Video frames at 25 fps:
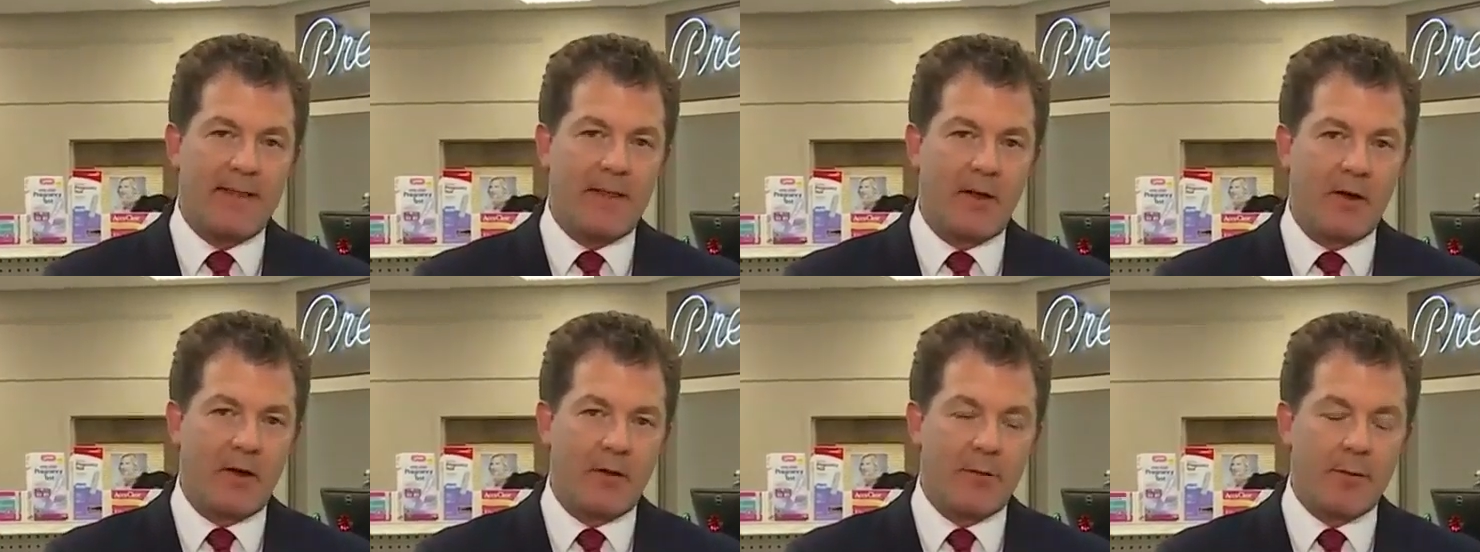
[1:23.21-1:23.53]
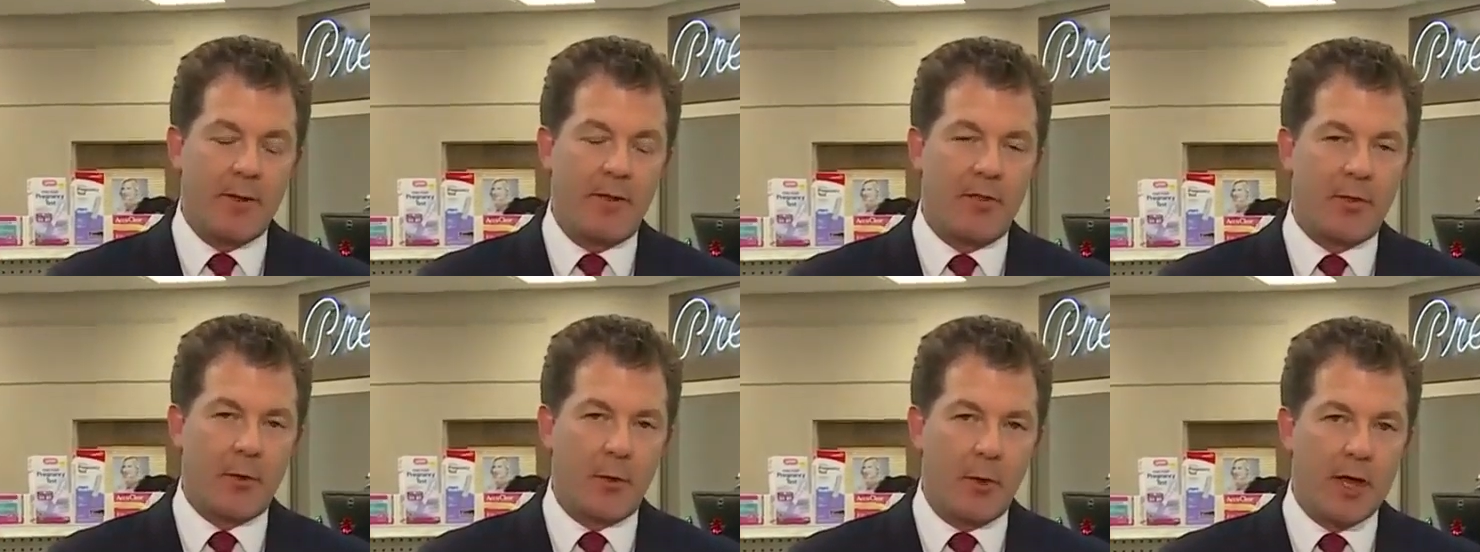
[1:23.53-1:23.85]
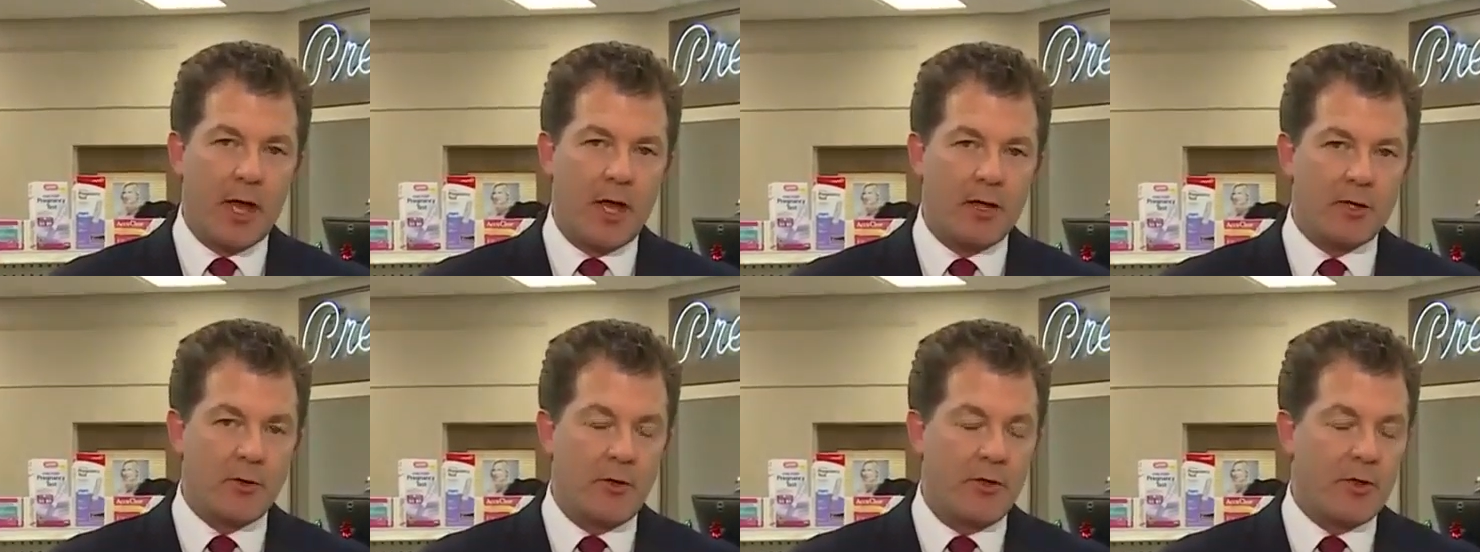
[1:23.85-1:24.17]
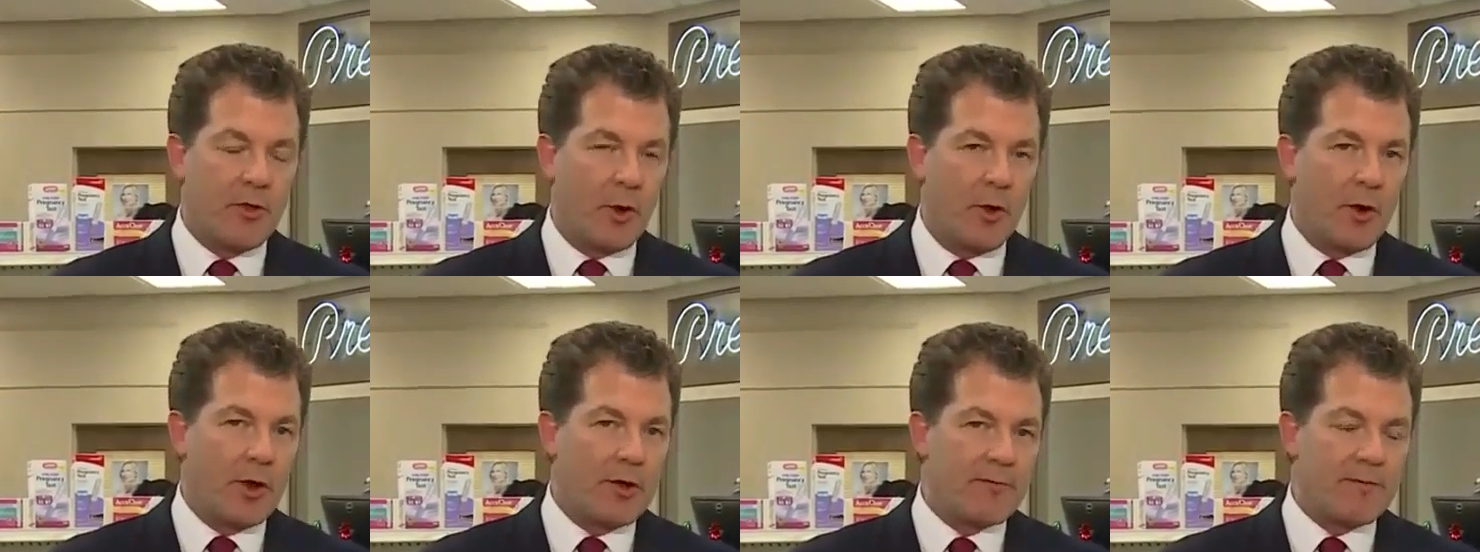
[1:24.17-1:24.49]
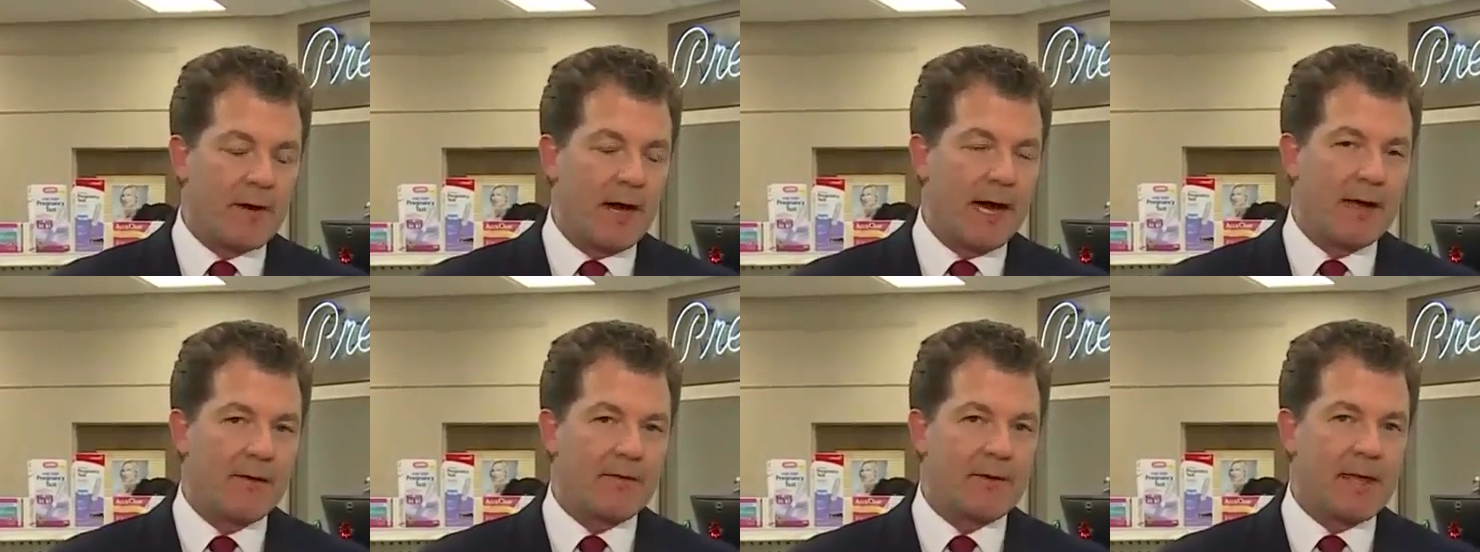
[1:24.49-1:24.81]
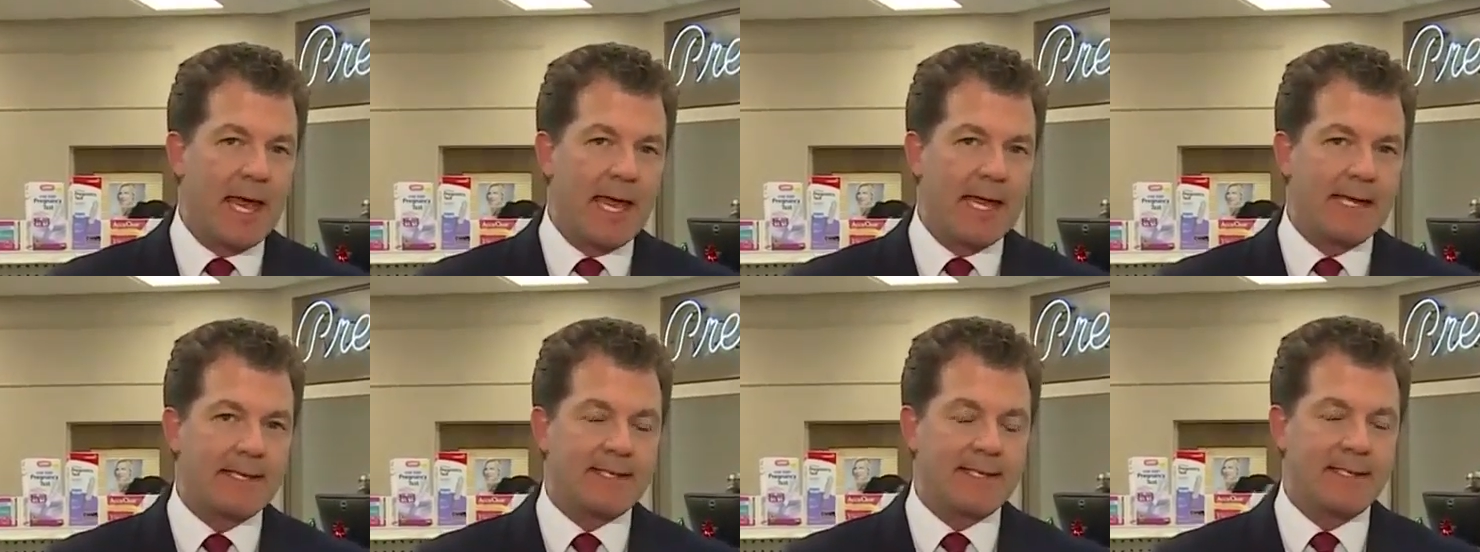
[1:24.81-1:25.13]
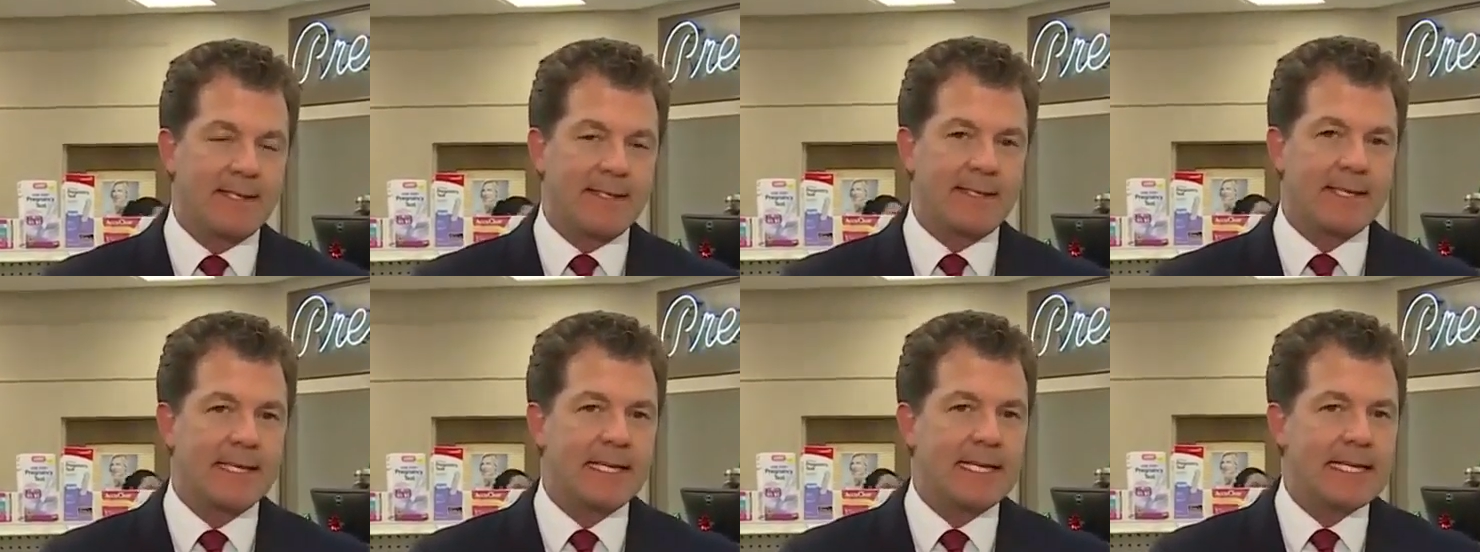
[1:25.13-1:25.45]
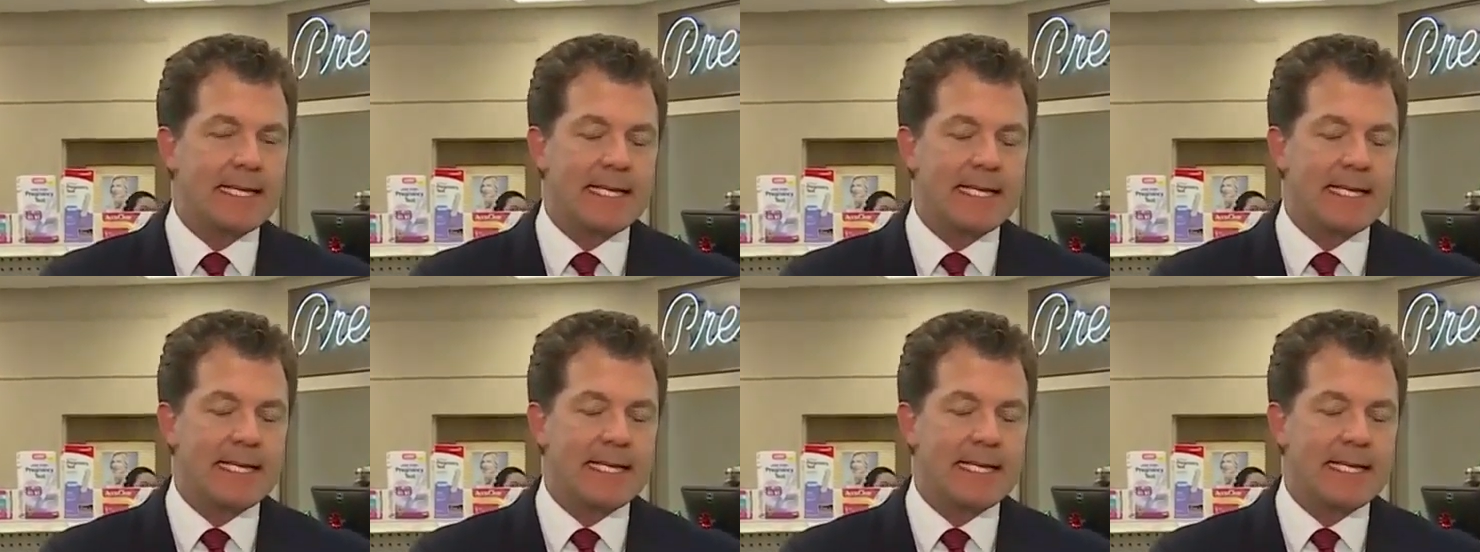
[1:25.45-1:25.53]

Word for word: there have been 335 cases.